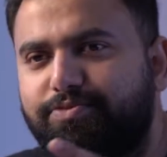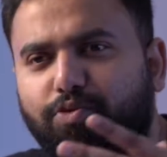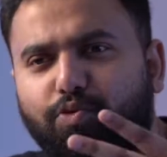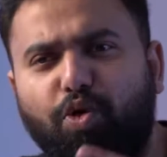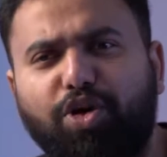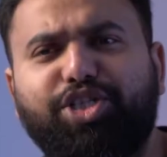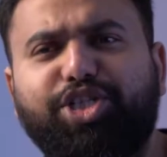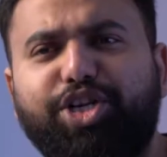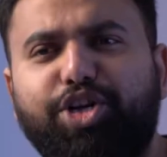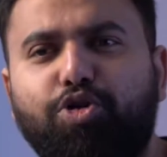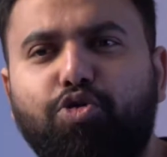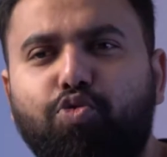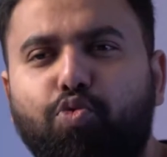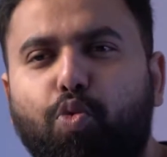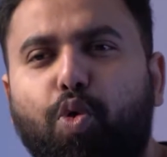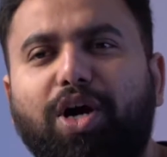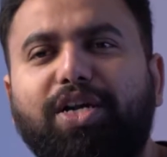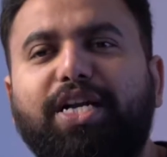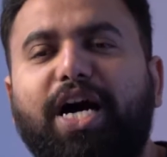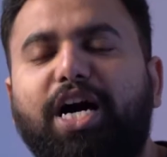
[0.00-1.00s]
What's new?
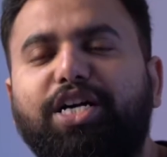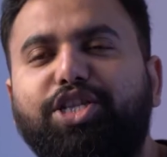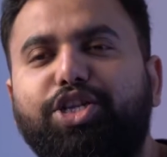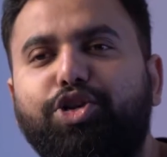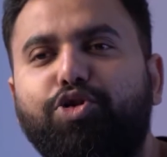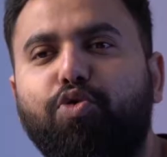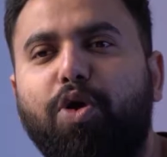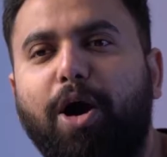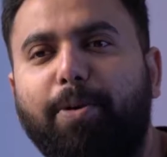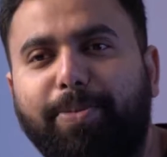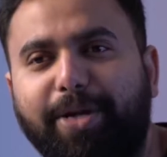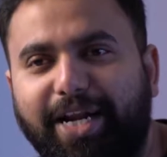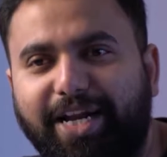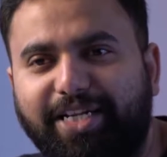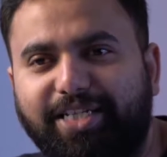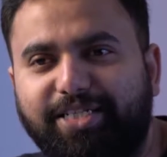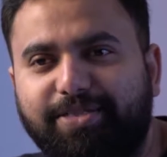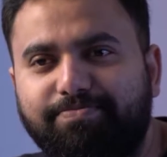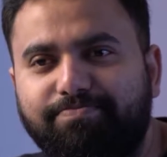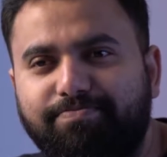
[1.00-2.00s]
What are the new
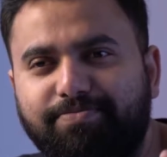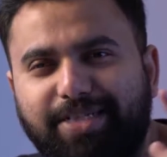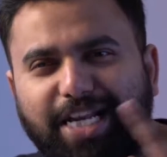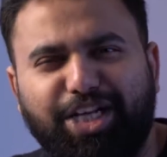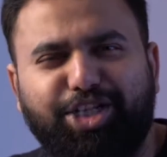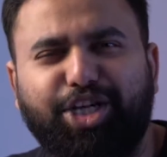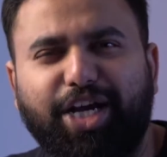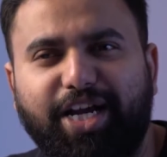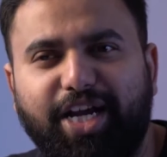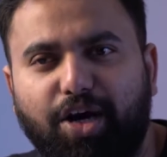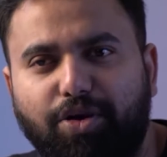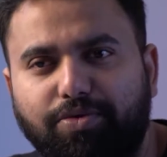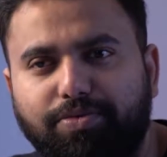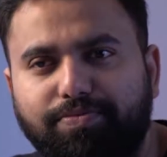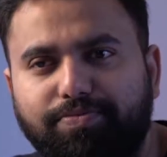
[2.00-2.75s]
upgrades? Let's check it out.